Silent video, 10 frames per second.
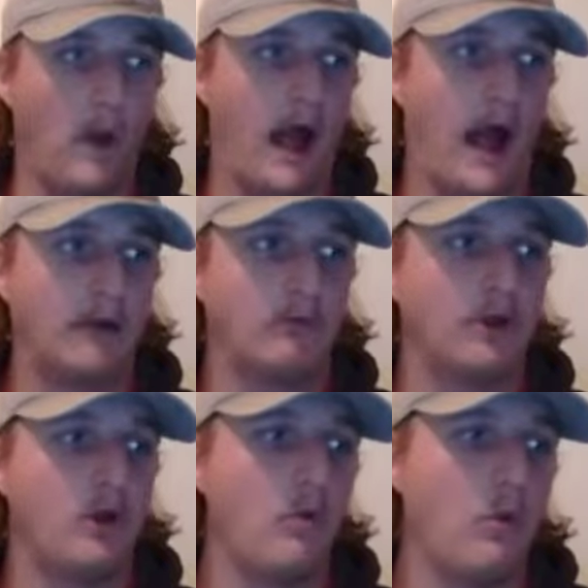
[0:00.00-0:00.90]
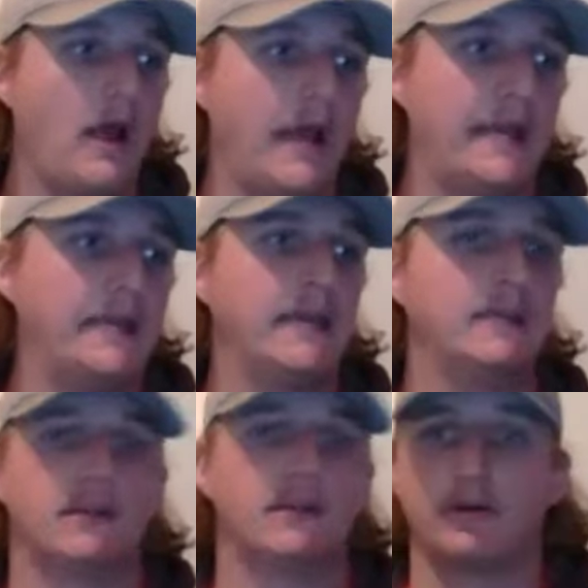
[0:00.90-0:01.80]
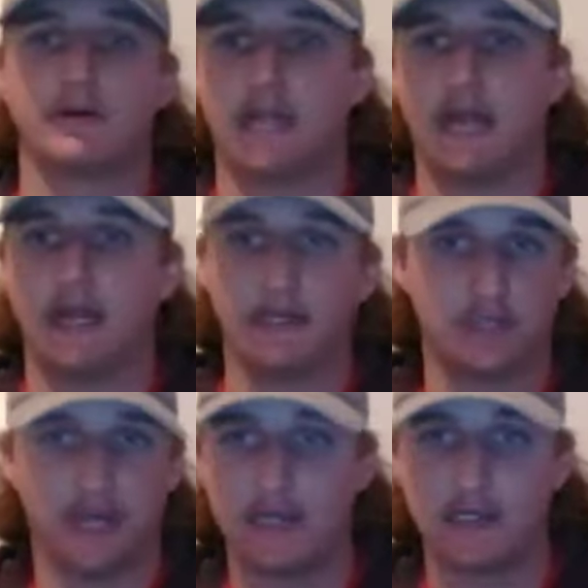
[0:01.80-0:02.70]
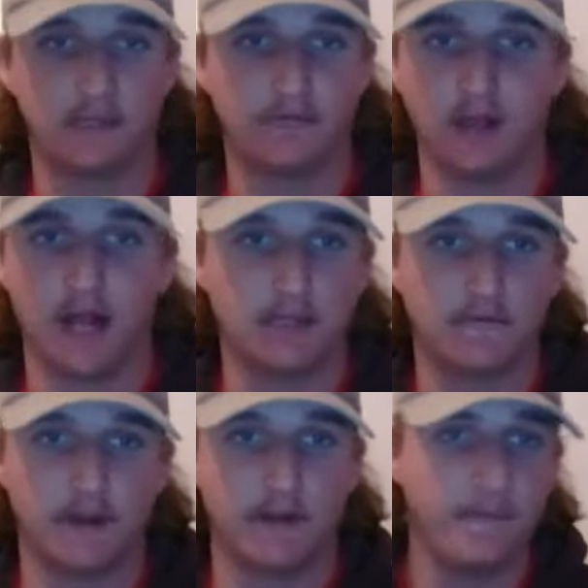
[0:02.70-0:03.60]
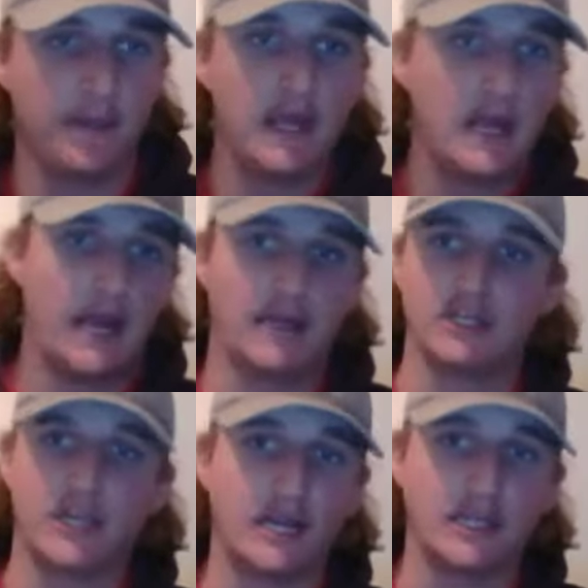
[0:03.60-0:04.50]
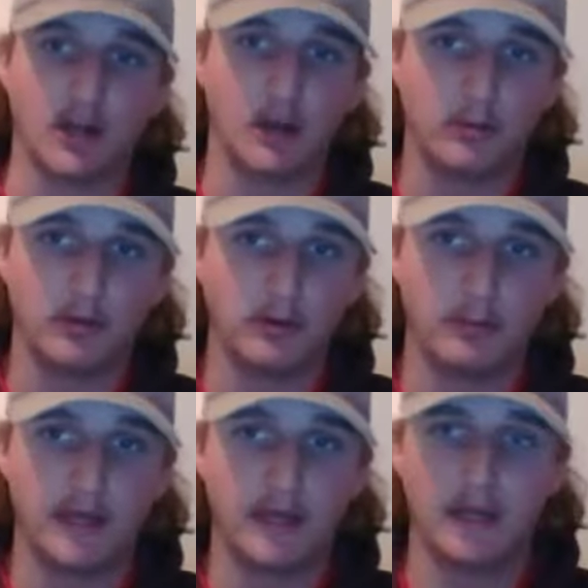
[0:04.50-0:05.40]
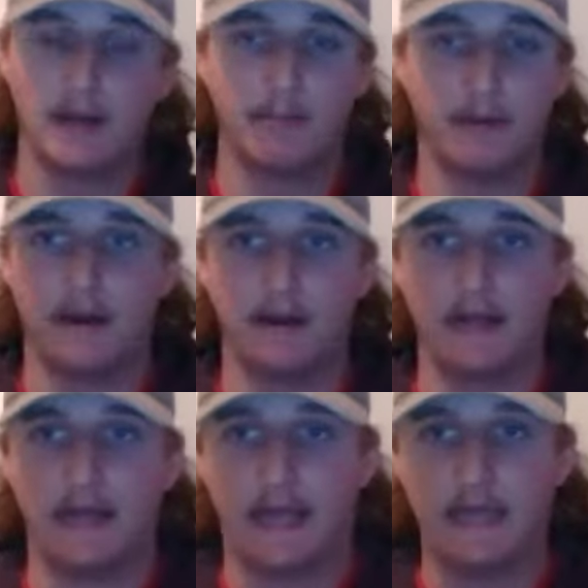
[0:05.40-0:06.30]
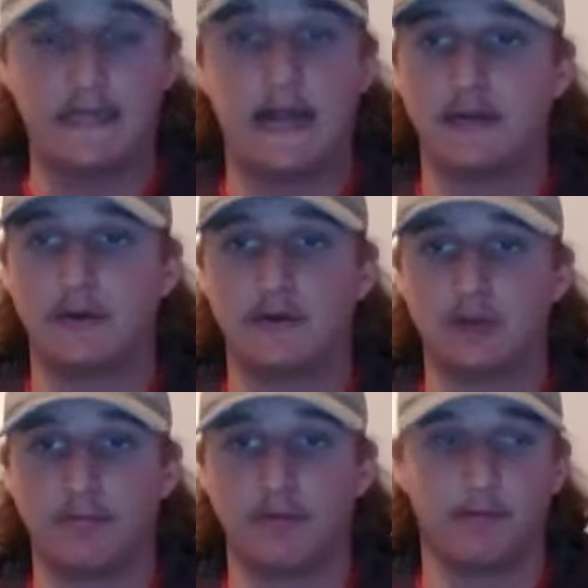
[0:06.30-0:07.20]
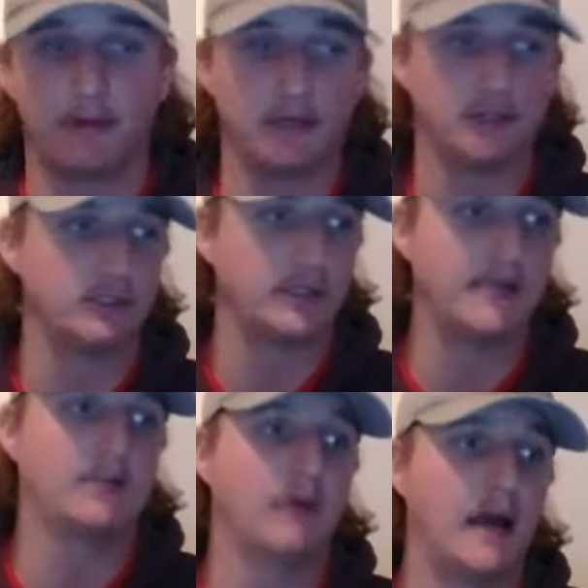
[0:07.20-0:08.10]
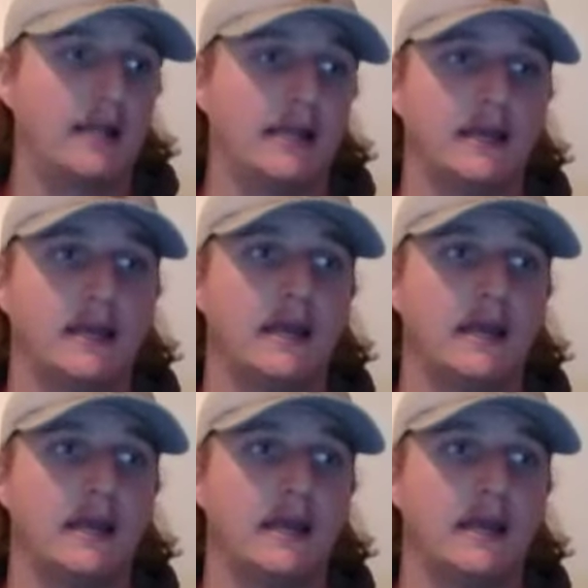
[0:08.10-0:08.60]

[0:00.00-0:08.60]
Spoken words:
I don't know what he needs to understand to change his philosophy and to change it up a little bit, but he's got to do something because Lincoln Riley,